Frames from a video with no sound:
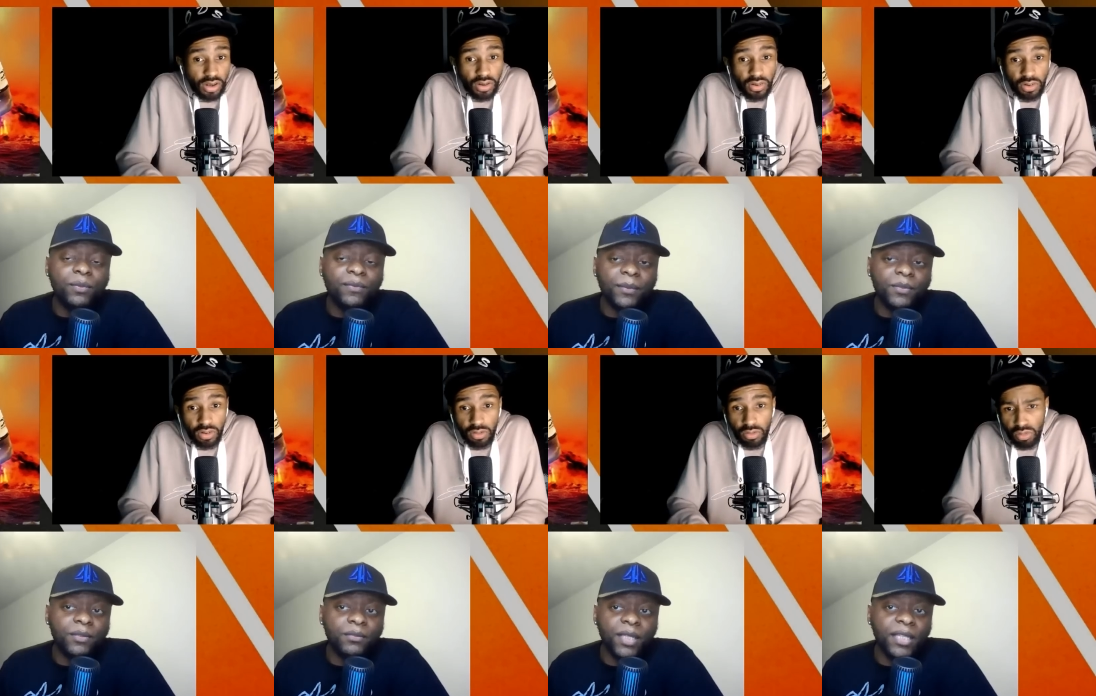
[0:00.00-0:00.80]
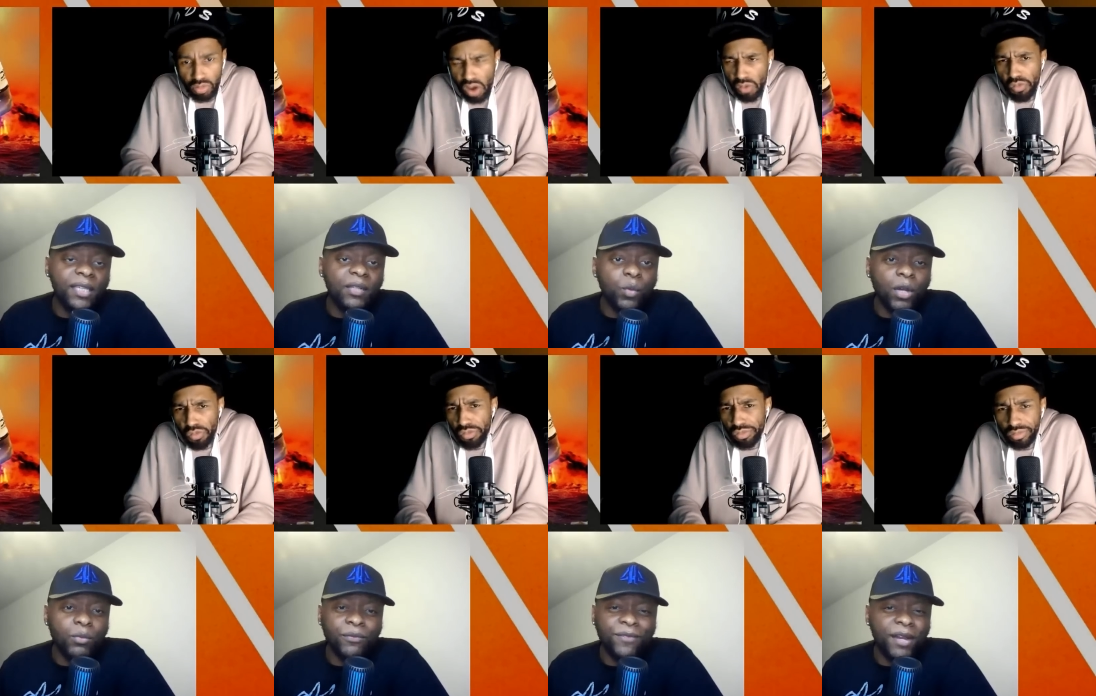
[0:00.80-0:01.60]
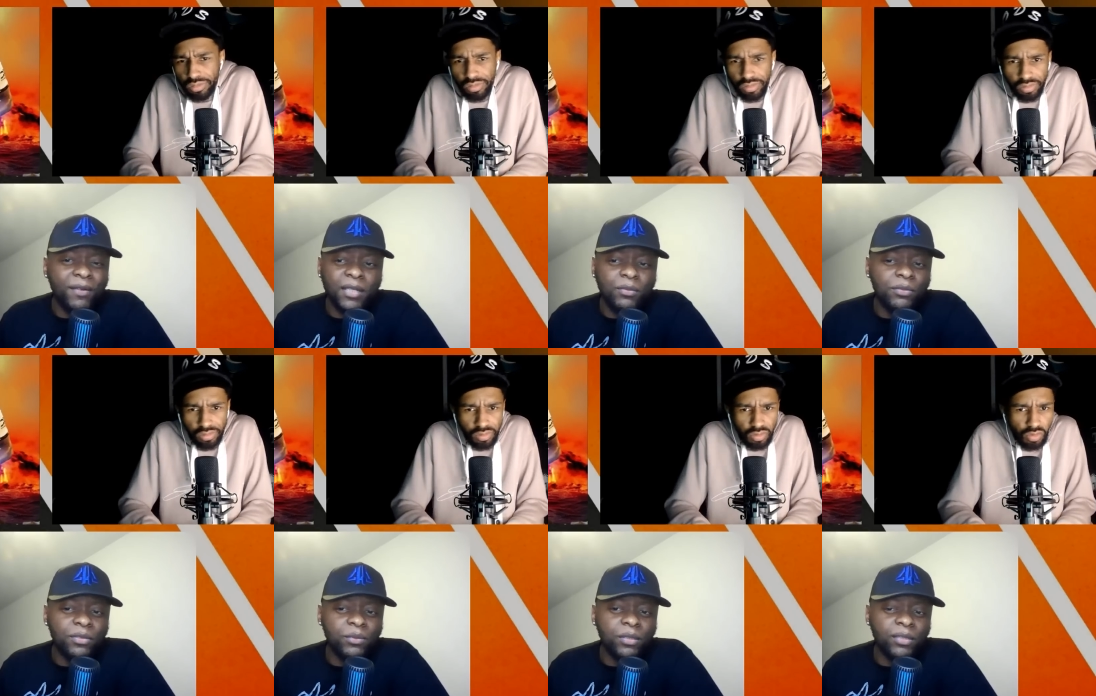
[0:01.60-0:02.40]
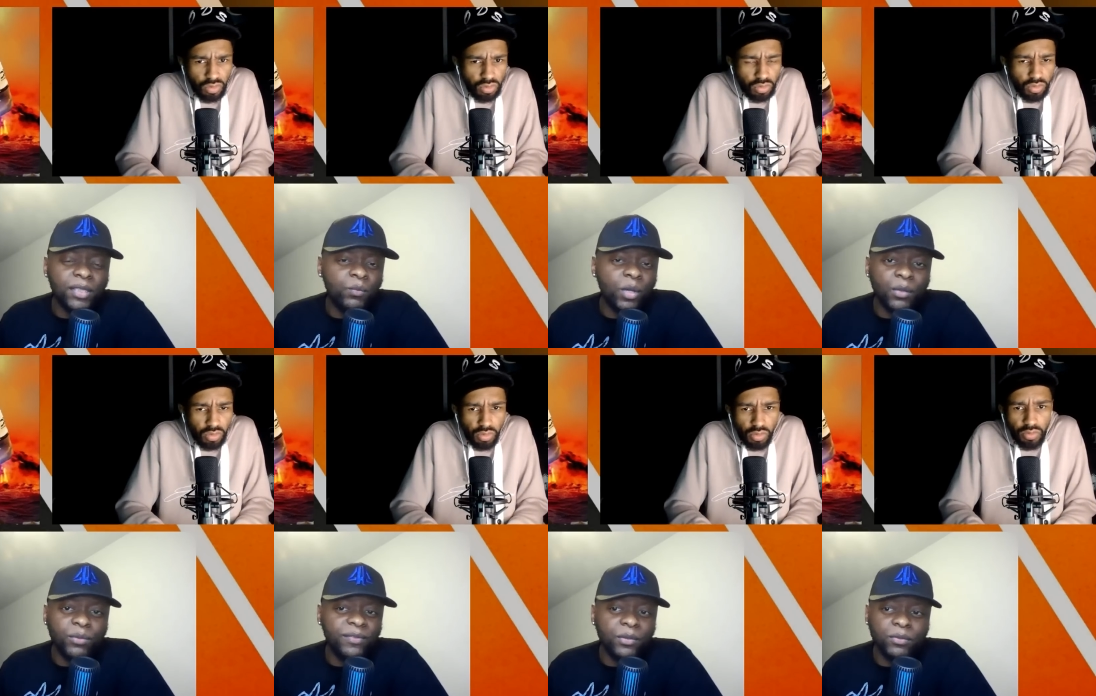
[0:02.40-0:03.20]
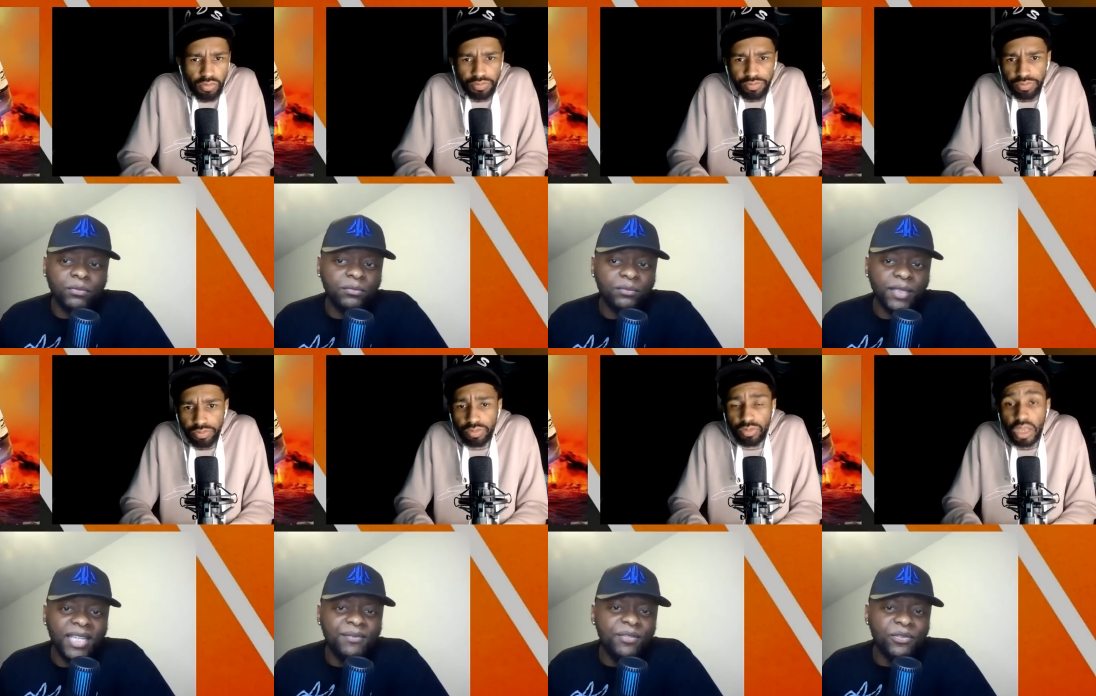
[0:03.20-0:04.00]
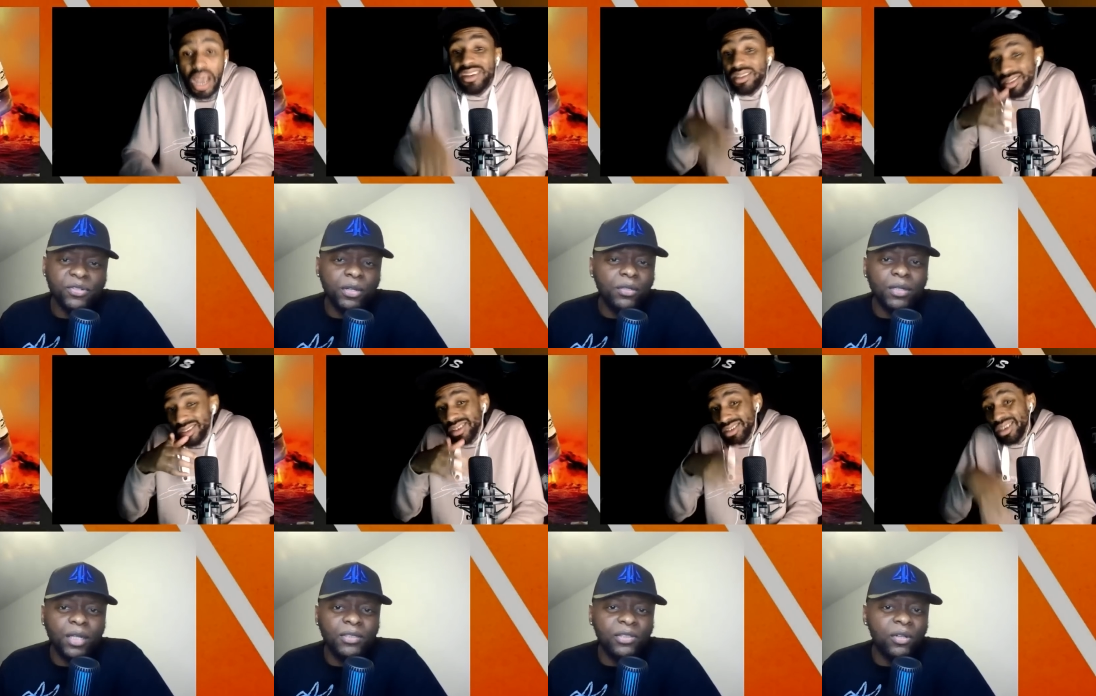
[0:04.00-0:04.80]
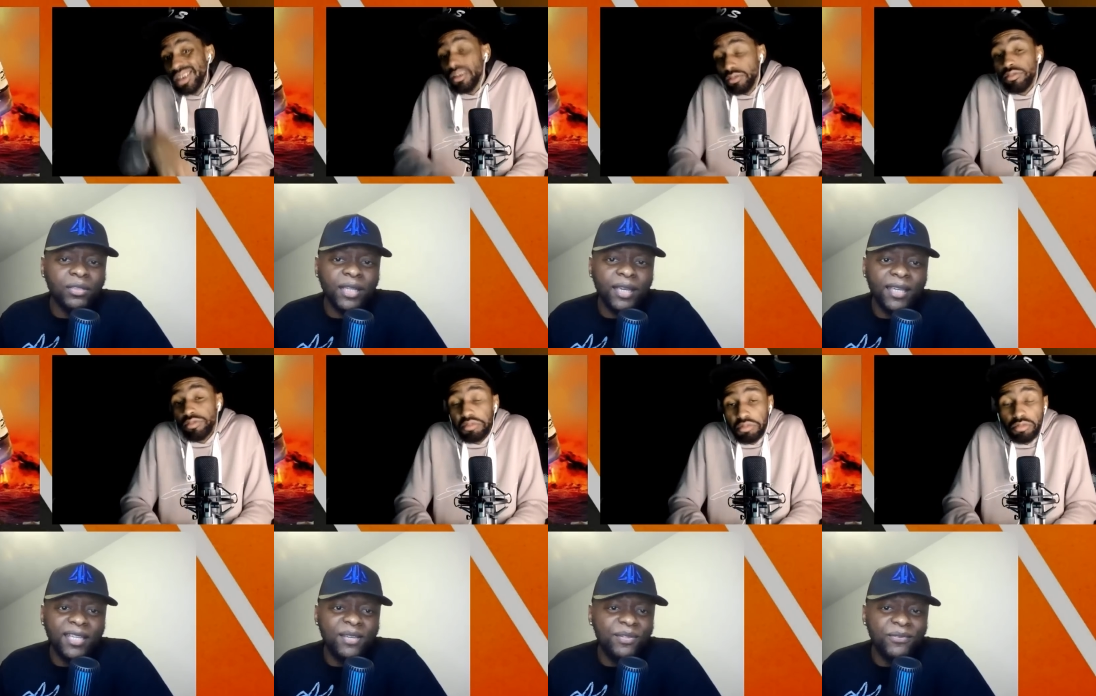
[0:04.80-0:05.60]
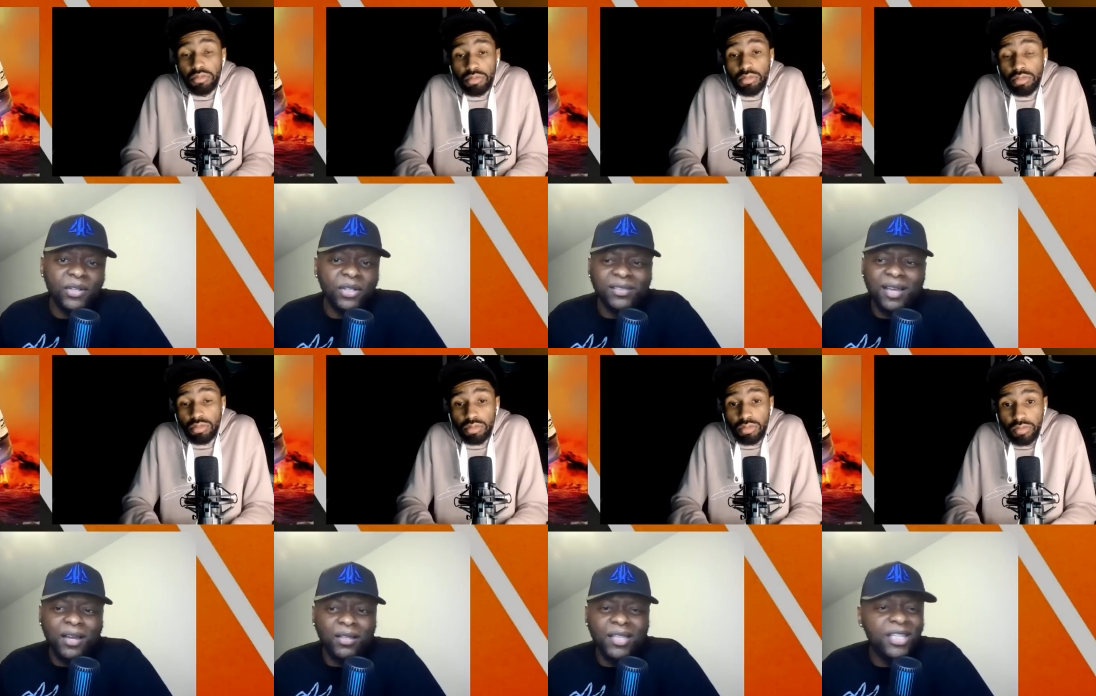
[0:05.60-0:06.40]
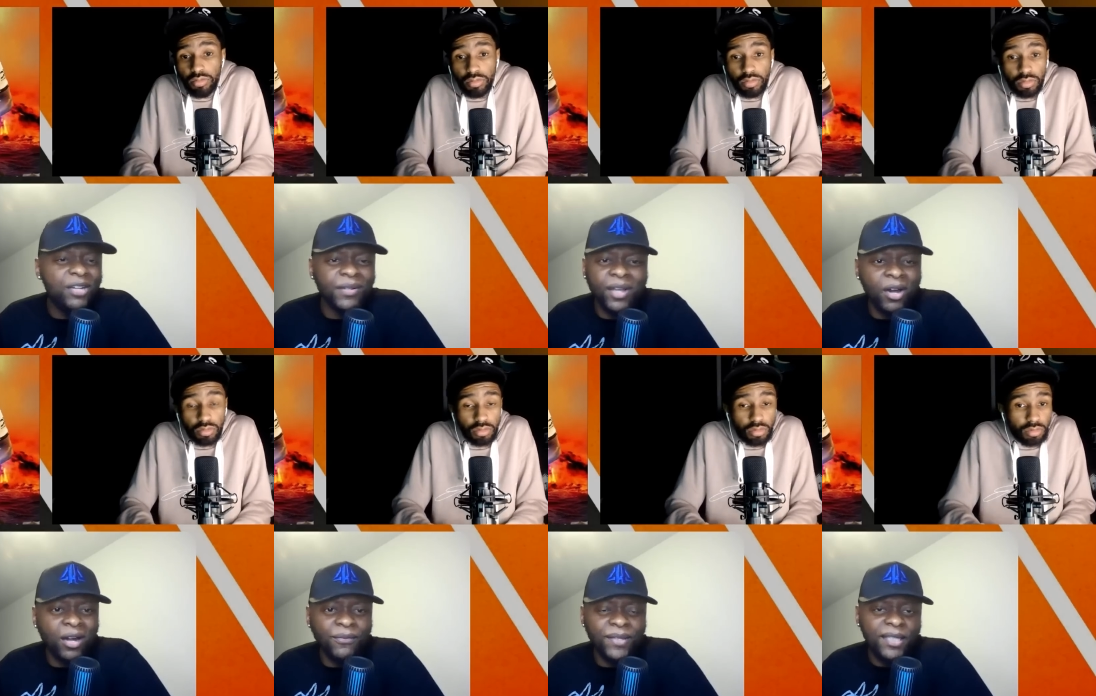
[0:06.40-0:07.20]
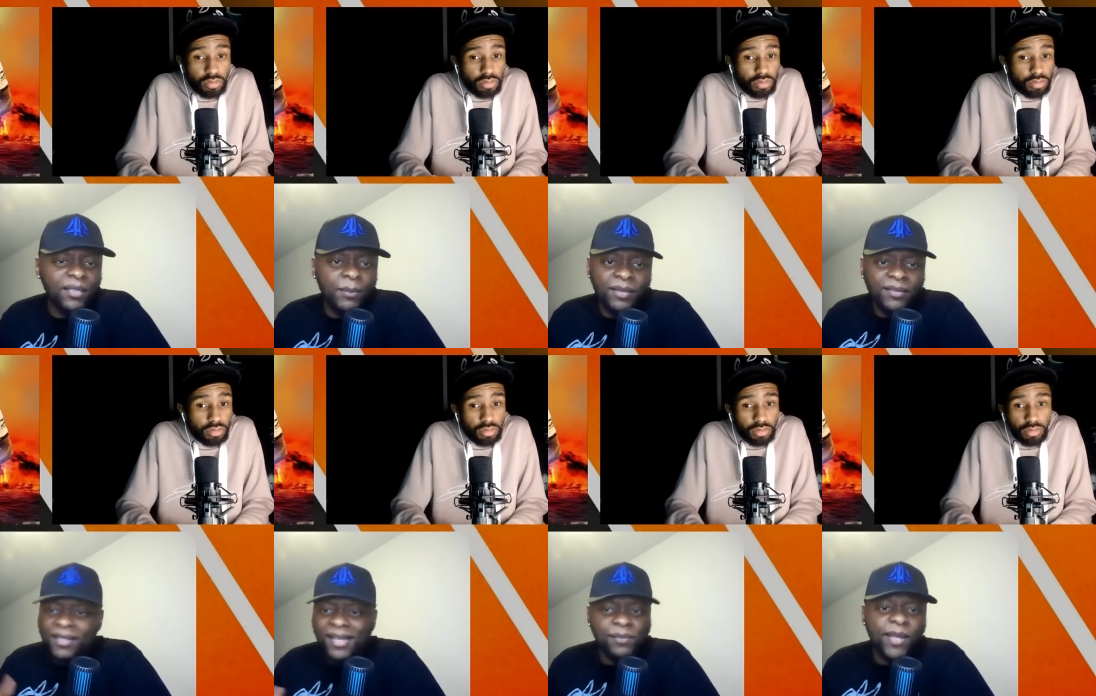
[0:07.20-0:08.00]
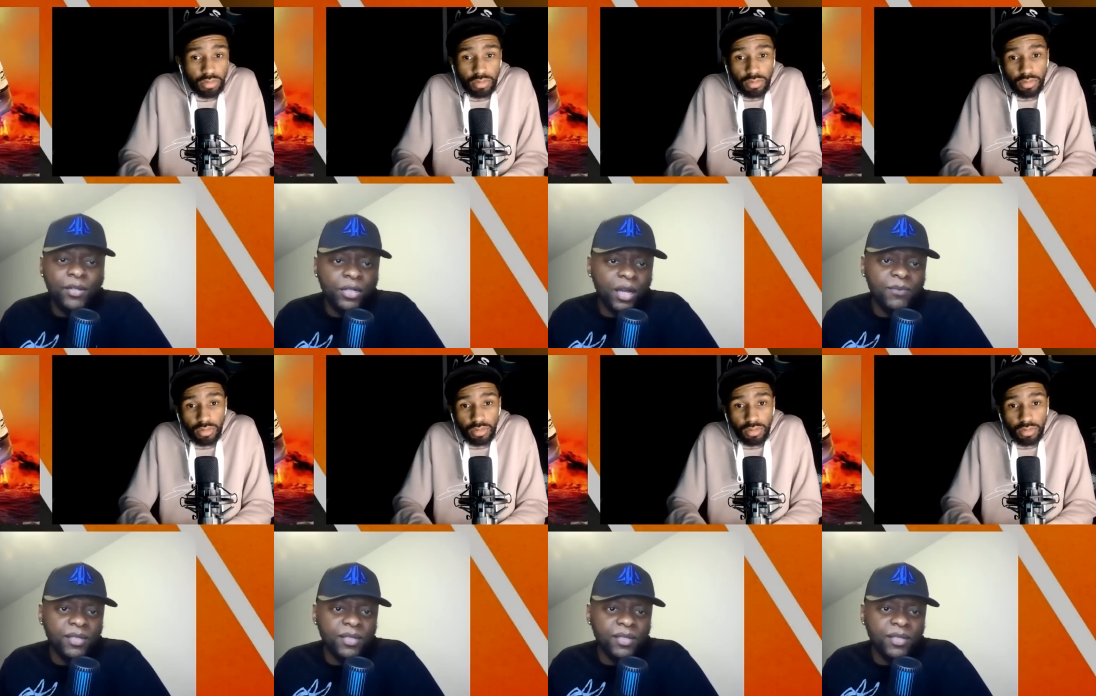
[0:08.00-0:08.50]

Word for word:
Speaker 1: with them, you know, and he can work with very little as well. He can work with little, even if it's not going to last long. Yeah, even if mm. it lasts like a, a year and a half, and then the, the, next manager comes